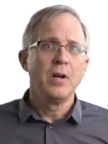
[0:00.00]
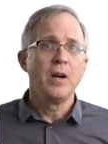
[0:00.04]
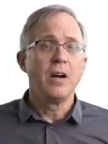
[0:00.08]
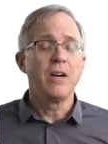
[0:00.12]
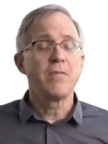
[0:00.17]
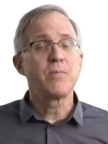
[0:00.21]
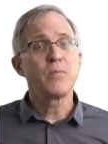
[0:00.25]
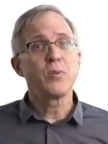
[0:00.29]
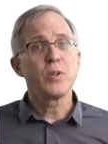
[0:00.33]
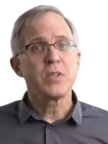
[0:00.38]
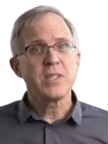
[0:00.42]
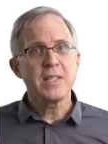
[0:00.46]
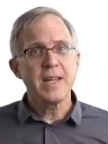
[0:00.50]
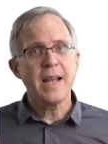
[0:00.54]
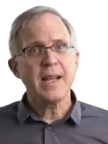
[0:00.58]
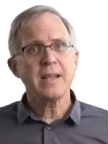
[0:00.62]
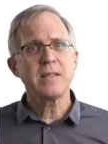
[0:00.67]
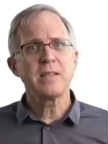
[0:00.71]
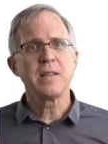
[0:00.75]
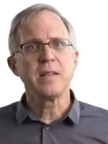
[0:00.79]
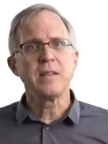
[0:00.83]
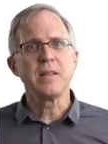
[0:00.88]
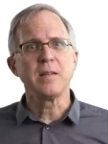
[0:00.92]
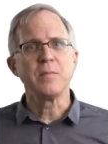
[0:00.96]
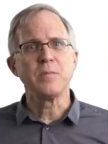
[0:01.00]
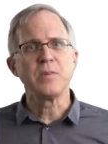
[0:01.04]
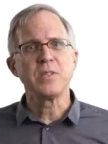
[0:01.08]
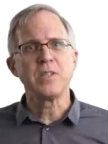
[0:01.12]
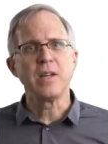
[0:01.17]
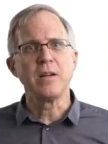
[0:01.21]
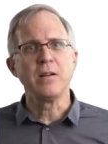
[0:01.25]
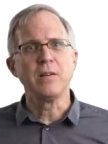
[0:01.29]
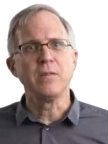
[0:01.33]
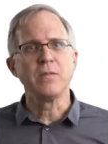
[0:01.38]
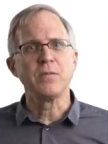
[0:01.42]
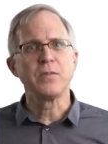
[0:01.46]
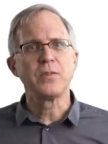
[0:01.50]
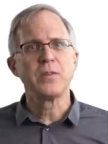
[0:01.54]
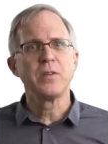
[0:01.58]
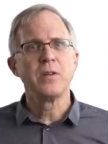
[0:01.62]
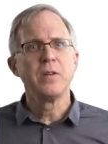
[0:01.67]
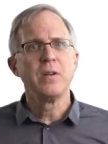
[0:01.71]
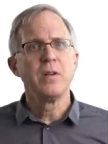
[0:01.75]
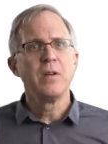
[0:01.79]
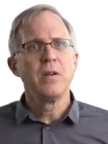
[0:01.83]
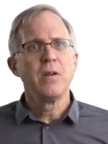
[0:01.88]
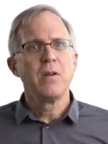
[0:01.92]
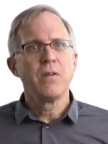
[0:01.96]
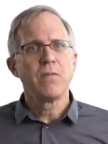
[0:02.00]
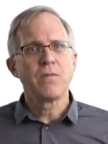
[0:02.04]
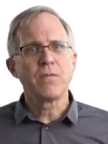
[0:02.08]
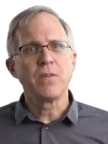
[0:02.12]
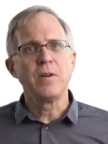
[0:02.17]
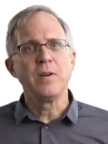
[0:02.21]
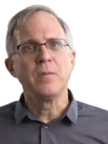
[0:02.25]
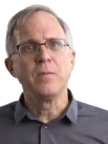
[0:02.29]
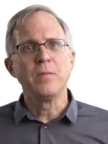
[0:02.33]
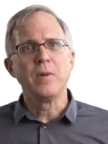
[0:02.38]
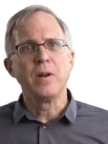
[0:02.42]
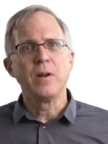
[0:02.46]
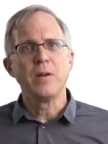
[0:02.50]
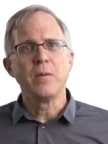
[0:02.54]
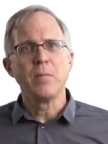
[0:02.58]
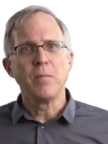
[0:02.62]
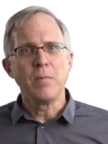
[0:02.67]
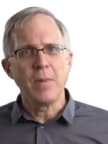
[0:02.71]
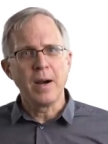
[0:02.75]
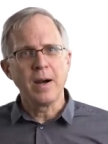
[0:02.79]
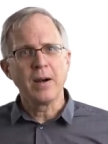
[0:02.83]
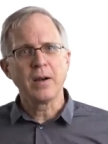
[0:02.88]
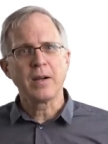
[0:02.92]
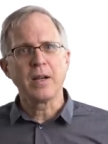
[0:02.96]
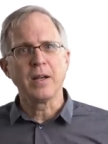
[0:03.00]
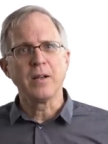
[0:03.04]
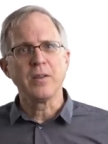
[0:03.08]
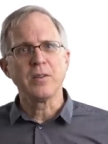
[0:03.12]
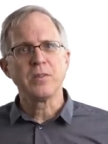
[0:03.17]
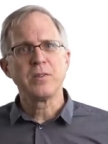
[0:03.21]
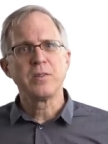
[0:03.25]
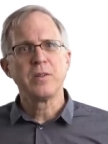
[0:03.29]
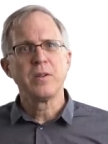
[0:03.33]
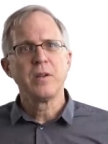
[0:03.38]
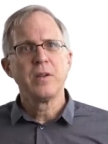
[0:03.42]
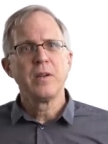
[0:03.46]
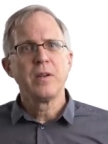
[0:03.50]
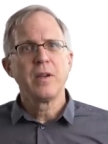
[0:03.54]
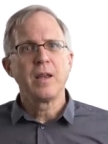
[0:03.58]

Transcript: of protecting themselves from markets